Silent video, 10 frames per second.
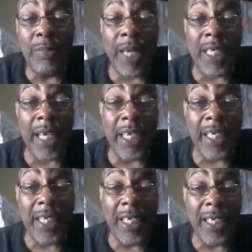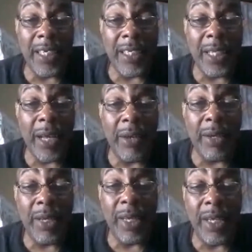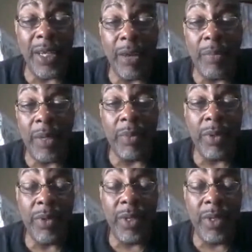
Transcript: mentality is there in our people.